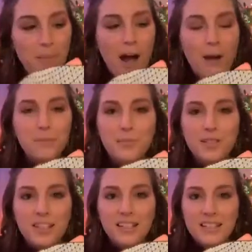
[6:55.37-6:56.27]
pop some of
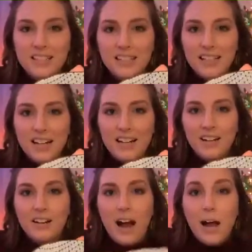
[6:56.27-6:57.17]
these in
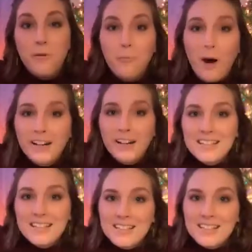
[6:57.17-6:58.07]
there. I wanted to
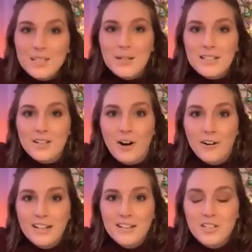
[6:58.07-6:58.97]
use them as a
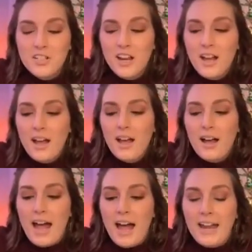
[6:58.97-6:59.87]
garnish,
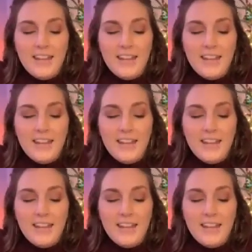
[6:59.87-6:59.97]
and then